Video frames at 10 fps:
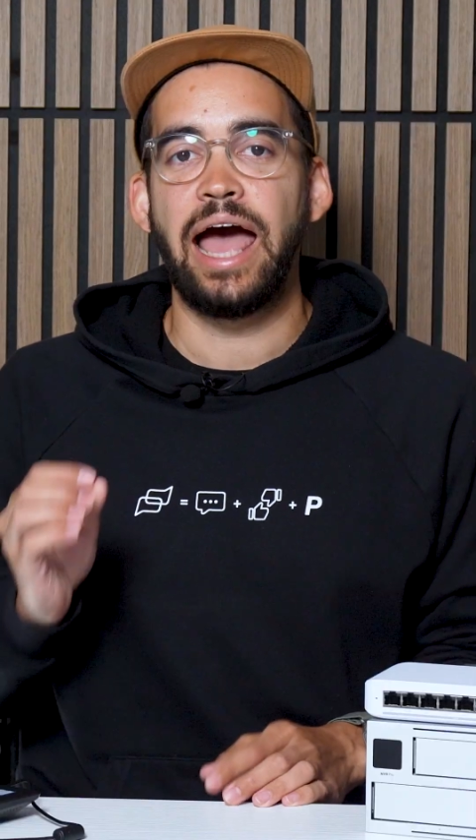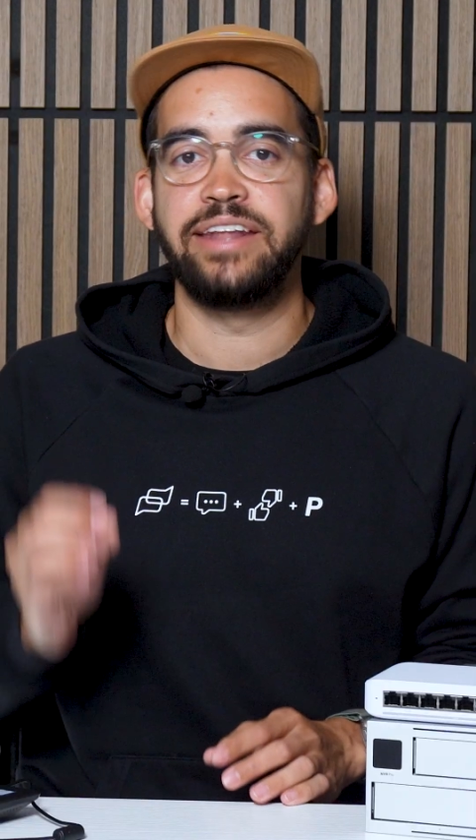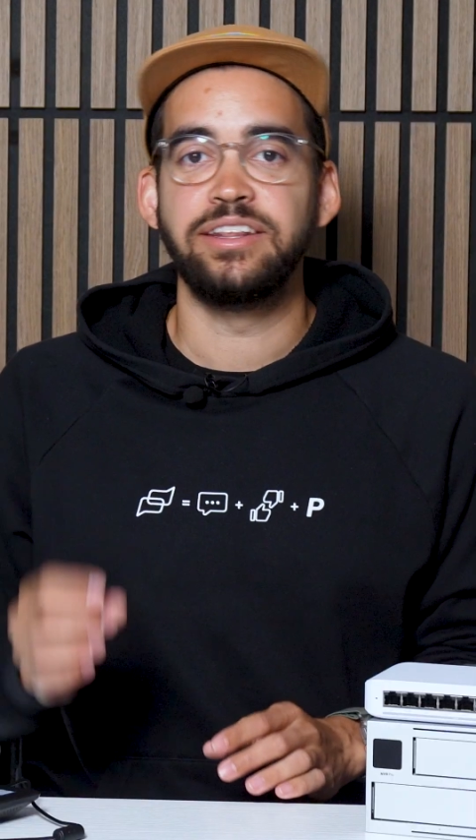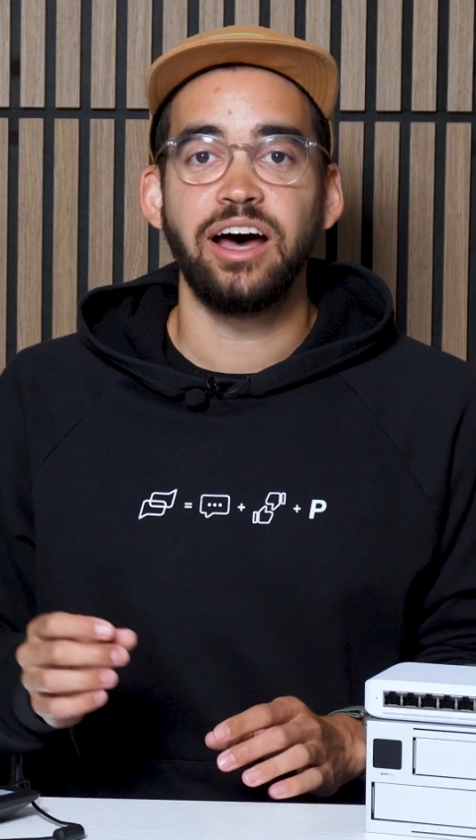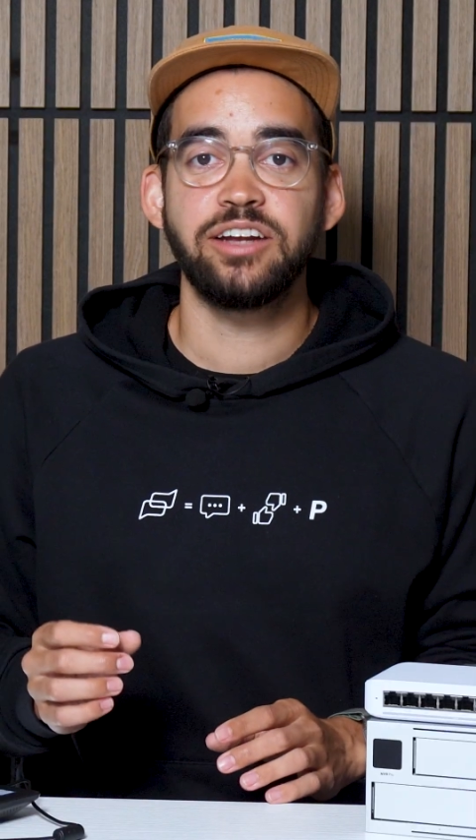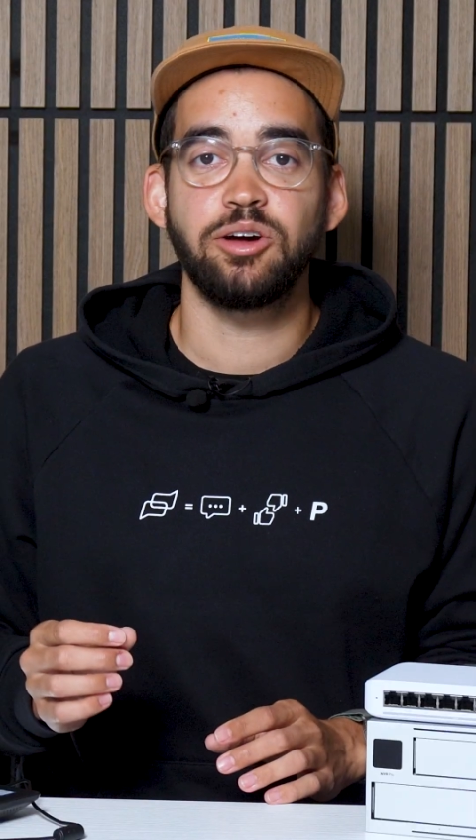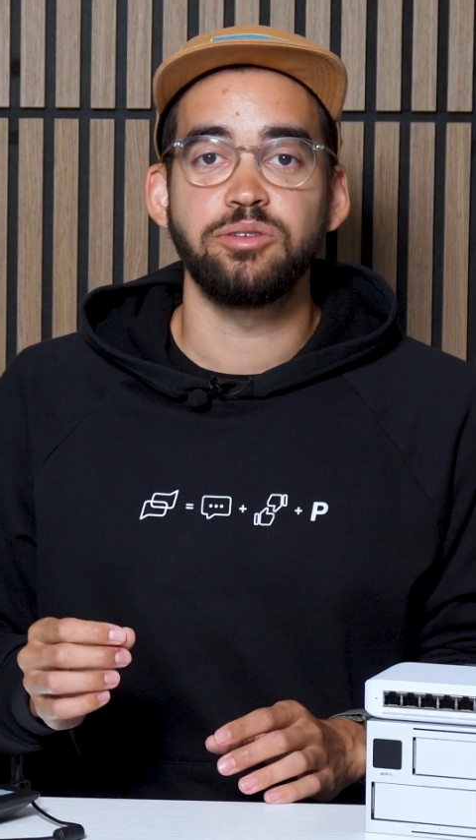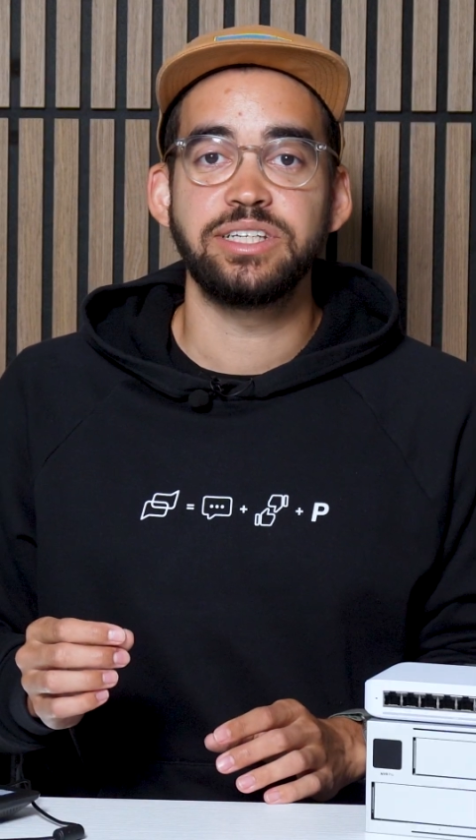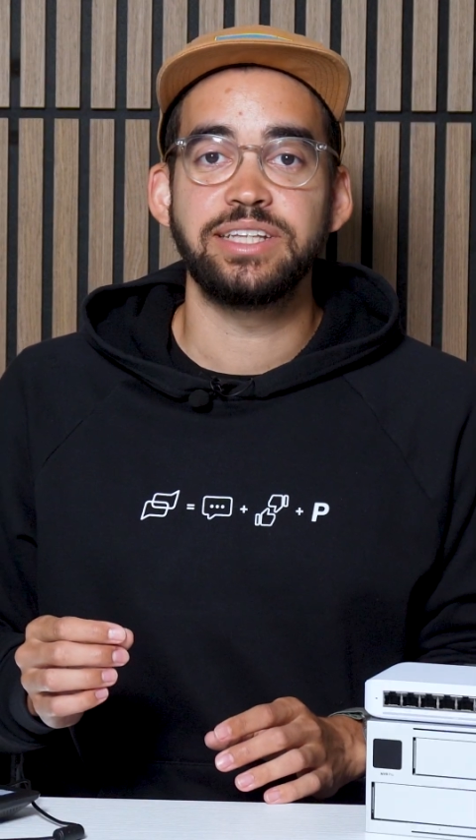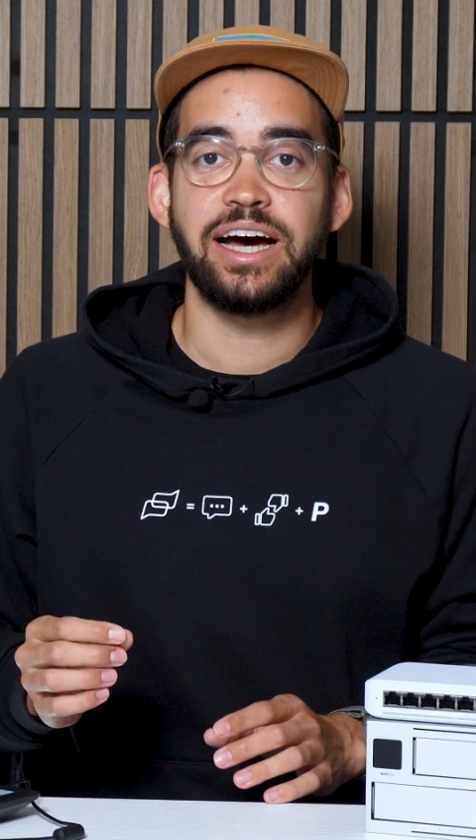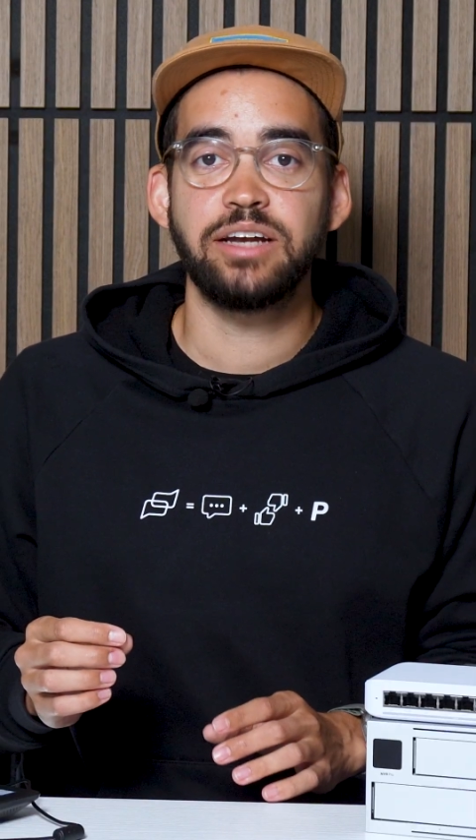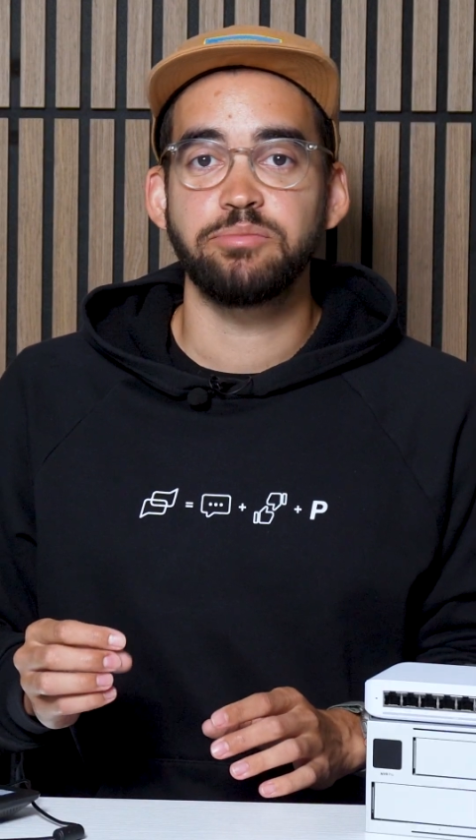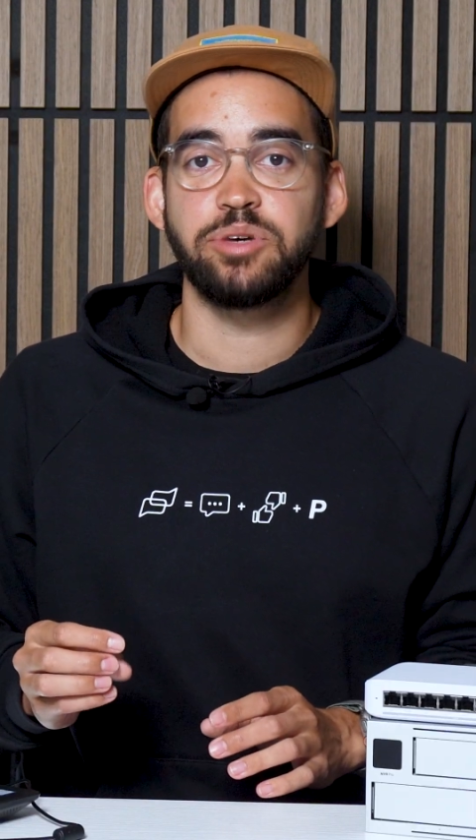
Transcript: And not only that,